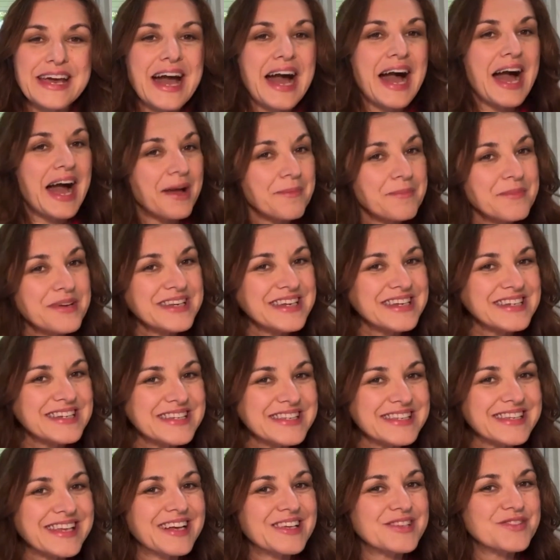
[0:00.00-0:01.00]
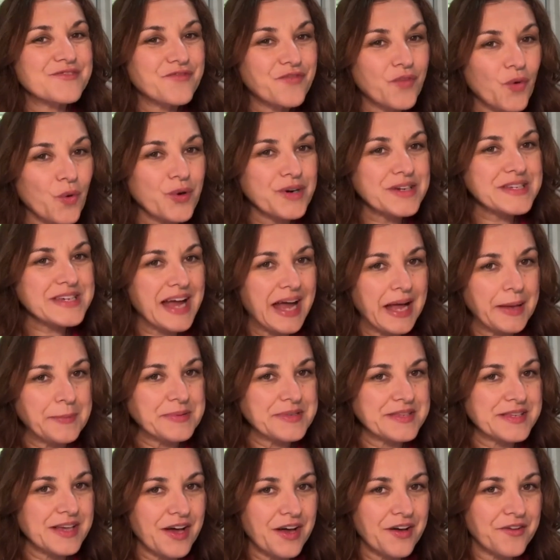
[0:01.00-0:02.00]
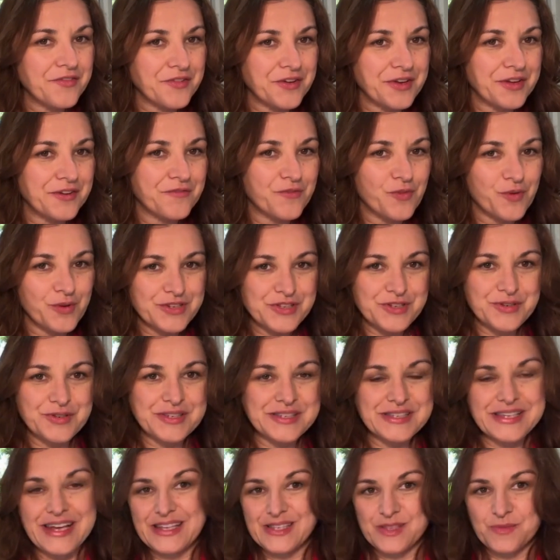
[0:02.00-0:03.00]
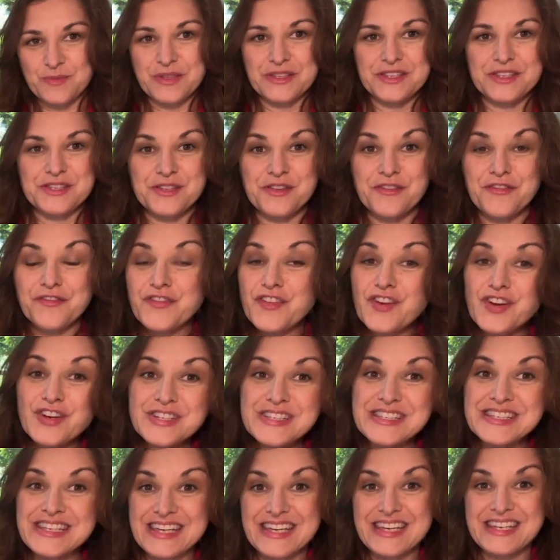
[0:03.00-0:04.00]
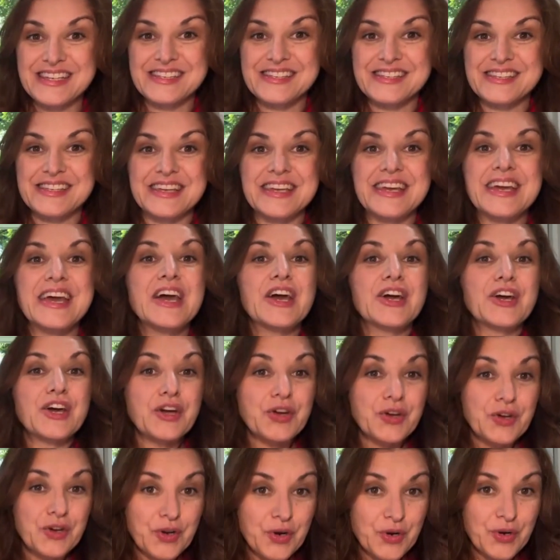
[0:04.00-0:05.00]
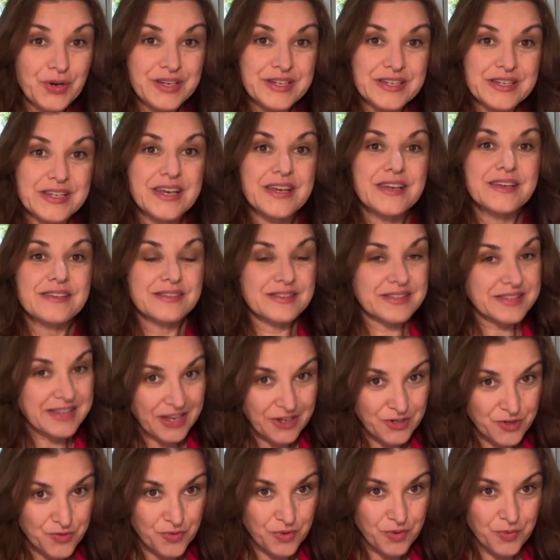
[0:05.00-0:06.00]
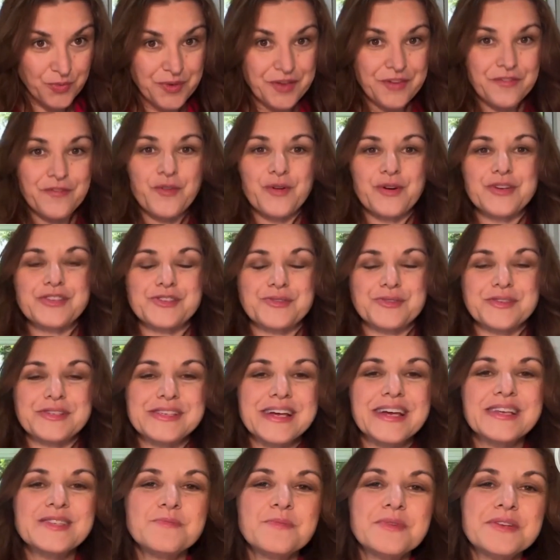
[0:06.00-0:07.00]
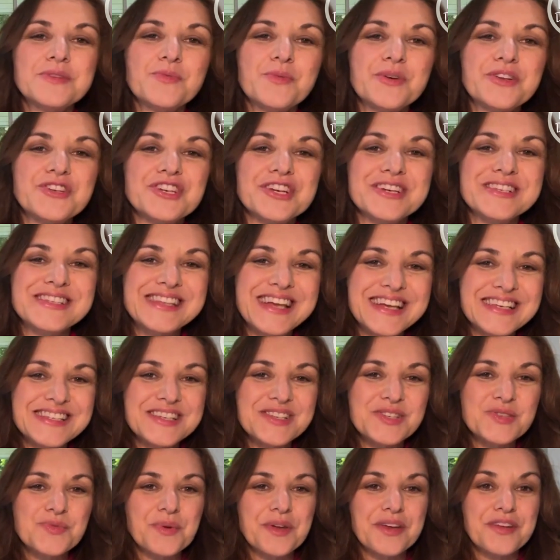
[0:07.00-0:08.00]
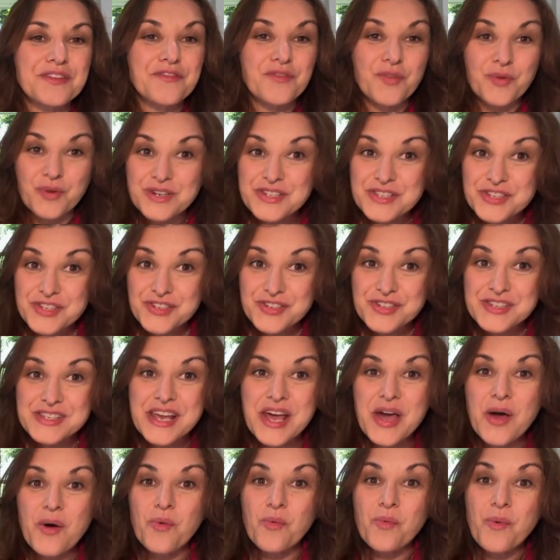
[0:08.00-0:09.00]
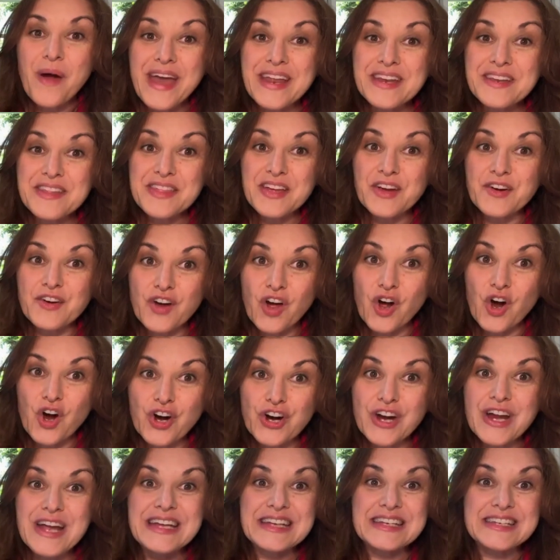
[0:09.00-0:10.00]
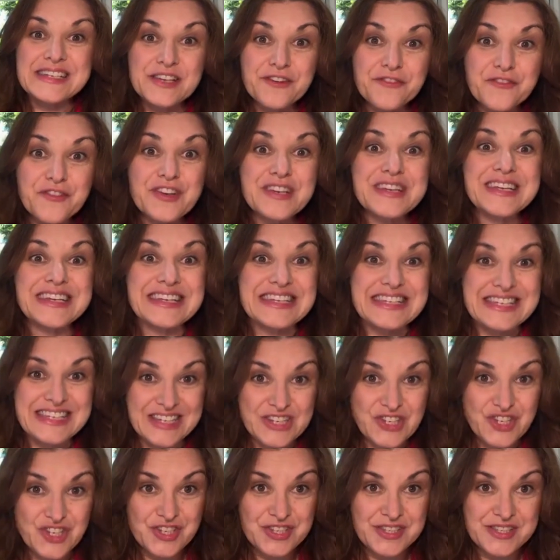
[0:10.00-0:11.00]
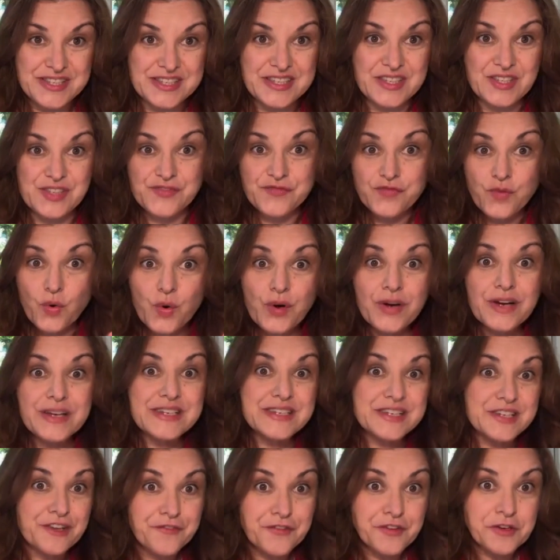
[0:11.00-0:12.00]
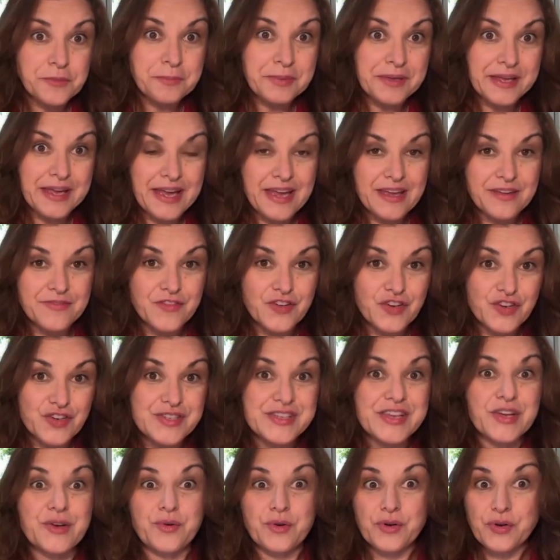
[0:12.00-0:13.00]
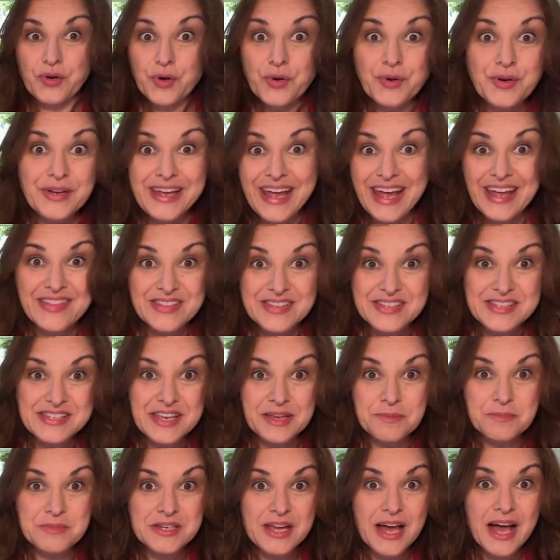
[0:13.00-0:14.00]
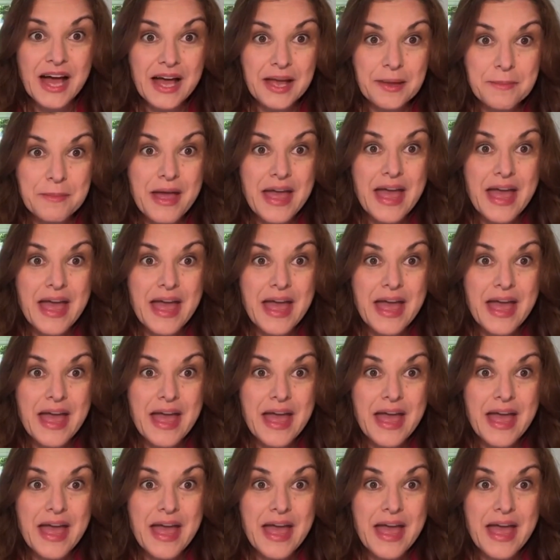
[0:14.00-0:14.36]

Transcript: I'm going to discuss four types of reinforcer assessments. The first is the concurrent schedule reinforcer assessment, which assesses reinforcers when there are different contingencies for different behaviors that are occurring at the same time